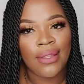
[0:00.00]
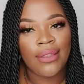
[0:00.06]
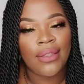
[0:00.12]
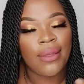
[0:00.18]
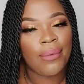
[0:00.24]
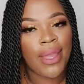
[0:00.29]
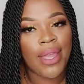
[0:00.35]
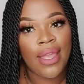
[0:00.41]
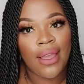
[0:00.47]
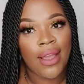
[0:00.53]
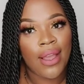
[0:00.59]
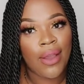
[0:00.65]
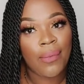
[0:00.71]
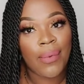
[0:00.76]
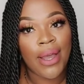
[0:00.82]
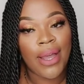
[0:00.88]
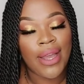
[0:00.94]
the way
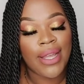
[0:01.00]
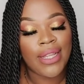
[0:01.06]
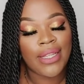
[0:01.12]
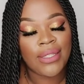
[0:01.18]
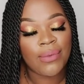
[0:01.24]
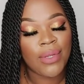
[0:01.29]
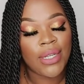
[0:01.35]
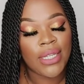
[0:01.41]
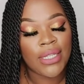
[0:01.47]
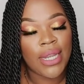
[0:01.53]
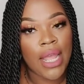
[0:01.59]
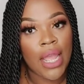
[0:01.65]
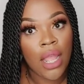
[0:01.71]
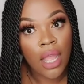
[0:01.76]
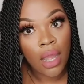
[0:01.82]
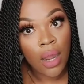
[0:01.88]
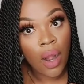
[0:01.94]
my eyes were just
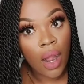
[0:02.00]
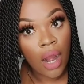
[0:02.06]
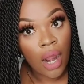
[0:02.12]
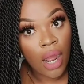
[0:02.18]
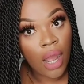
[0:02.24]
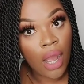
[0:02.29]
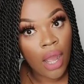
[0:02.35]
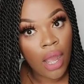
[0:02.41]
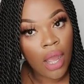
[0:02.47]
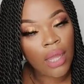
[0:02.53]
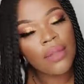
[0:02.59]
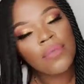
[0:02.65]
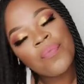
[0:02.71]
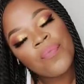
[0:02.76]
like, ugh.